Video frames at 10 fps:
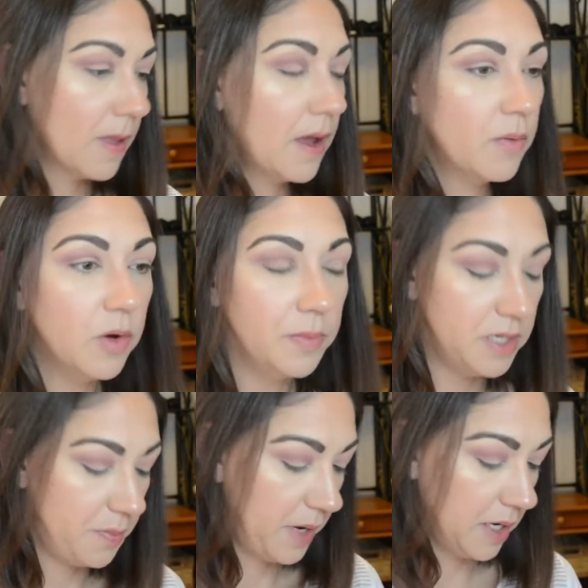I will be
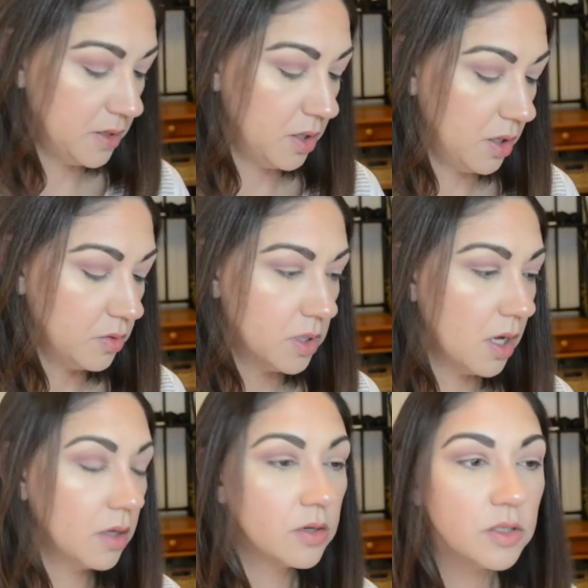dipping into those
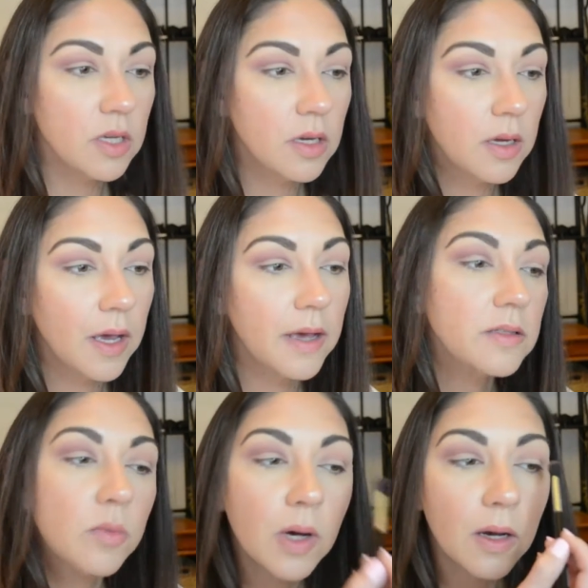colors
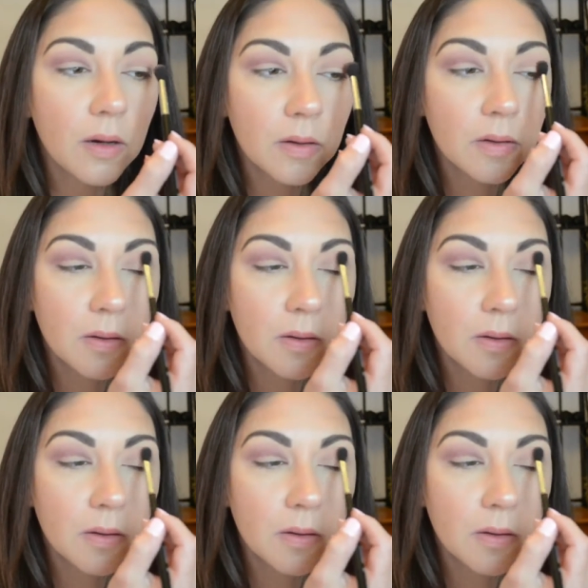as well.